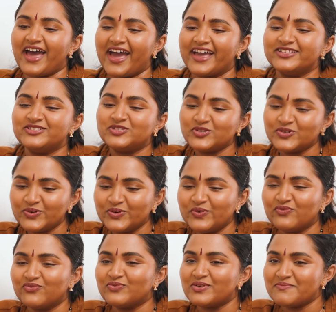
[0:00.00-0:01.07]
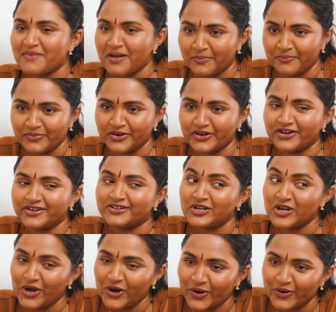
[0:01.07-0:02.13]
I do remember,
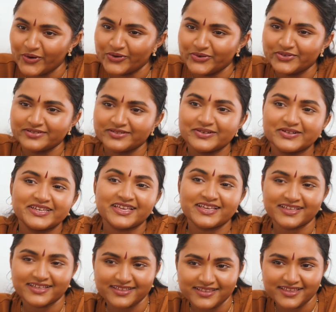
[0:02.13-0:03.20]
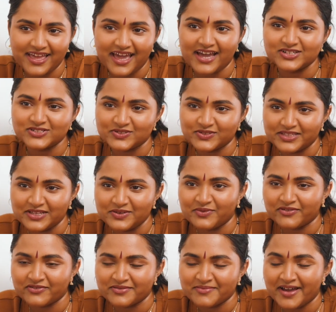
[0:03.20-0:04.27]
casually
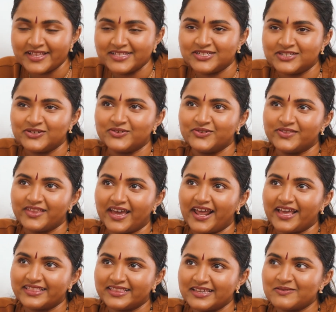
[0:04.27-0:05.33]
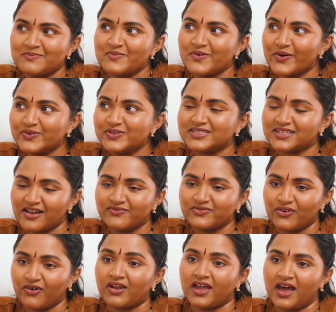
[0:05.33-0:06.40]
will remind you that I think most of
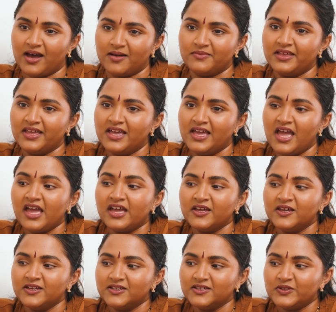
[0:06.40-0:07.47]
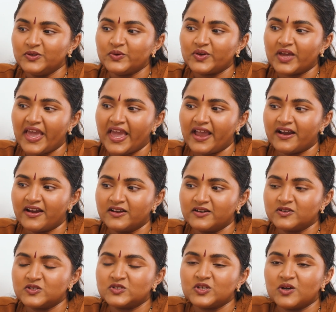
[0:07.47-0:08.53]
growing up, you cared
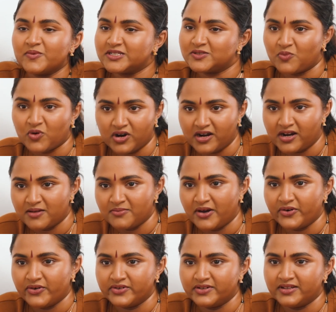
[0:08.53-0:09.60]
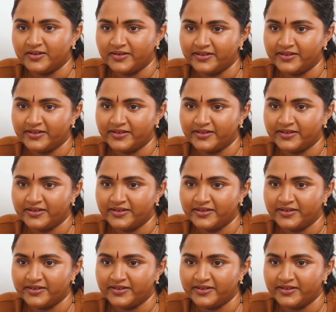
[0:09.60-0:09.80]
so much more about